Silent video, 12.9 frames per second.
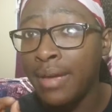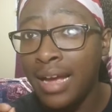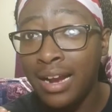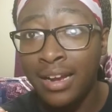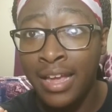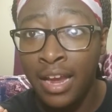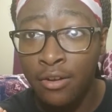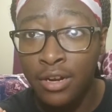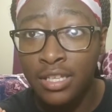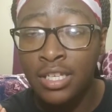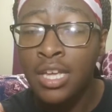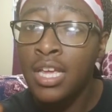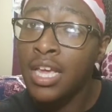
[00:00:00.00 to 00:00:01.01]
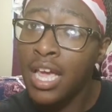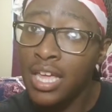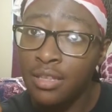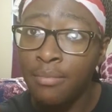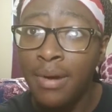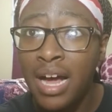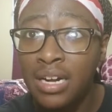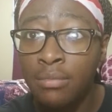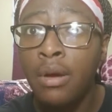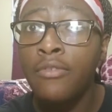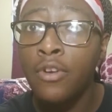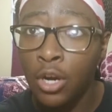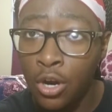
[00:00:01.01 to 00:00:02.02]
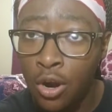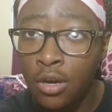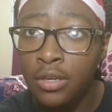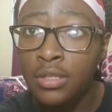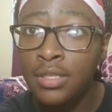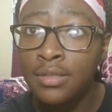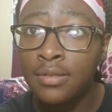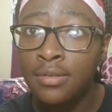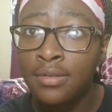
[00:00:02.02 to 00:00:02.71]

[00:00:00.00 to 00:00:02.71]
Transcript: bag of carrots in the bottom of your cart.